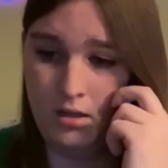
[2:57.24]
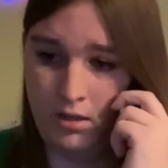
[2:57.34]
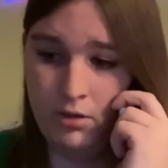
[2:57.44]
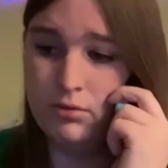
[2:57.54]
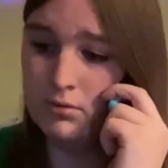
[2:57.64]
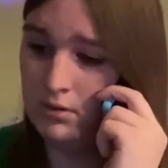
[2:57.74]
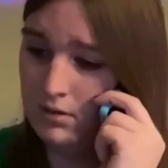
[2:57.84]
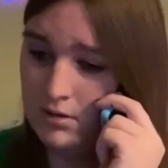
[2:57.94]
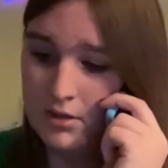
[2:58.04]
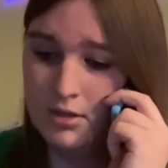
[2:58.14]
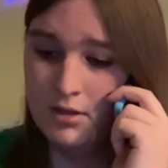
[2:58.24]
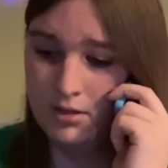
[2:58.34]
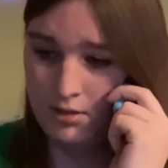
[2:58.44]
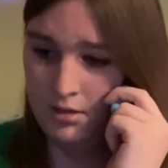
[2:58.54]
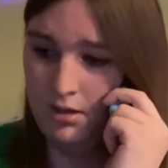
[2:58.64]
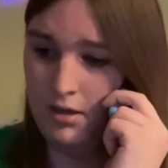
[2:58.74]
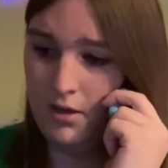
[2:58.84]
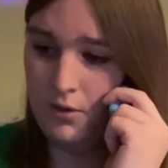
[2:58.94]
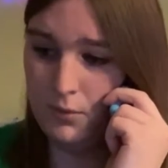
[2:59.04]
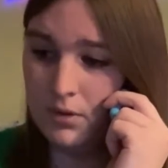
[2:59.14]

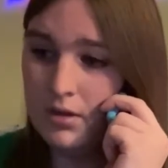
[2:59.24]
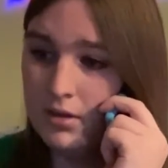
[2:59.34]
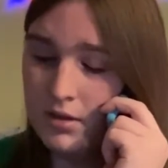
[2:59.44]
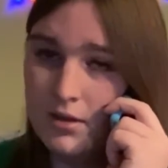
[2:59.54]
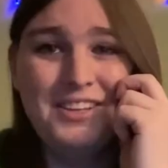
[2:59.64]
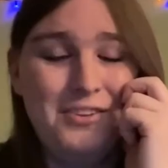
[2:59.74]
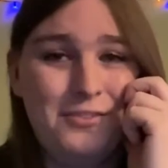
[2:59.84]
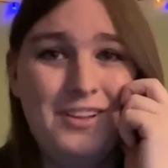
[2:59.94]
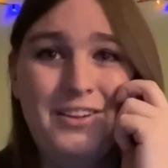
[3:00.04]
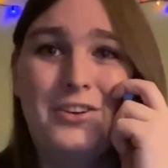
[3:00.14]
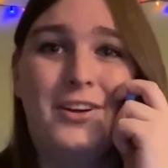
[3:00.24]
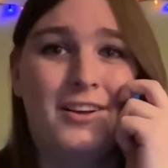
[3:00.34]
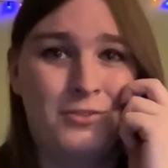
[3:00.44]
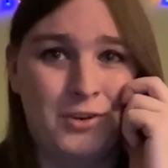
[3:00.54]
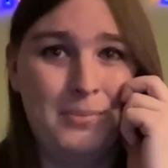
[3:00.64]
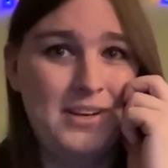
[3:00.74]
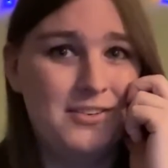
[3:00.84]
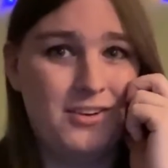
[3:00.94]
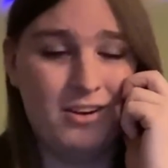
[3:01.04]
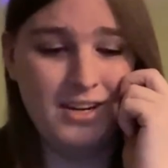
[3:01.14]
Oh, you cleared a room
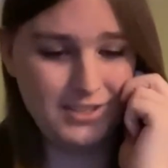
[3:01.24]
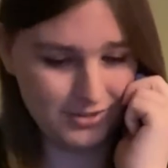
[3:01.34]
and already